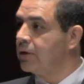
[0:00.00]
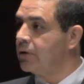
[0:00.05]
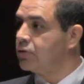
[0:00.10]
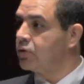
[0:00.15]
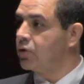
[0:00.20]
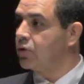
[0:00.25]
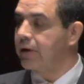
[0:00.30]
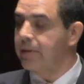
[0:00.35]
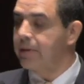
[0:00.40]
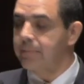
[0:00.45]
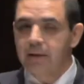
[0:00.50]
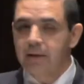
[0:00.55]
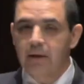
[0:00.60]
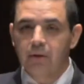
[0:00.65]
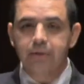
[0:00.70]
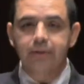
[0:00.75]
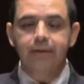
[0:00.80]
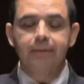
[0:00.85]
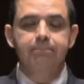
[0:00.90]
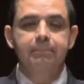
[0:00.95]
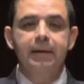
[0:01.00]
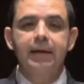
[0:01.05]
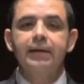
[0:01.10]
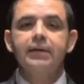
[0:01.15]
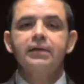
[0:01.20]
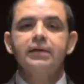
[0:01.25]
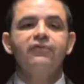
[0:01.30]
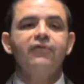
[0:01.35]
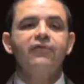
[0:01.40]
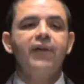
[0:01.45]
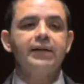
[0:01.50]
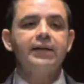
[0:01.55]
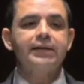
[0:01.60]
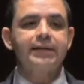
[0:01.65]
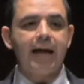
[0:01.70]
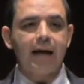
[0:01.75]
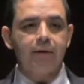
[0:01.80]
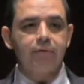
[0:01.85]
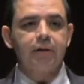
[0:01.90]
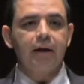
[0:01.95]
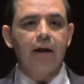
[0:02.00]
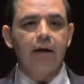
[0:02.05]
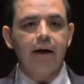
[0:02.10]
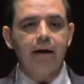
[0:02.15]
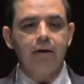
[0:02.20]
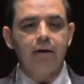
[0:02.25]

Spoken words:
So you can build the biggest fence out there.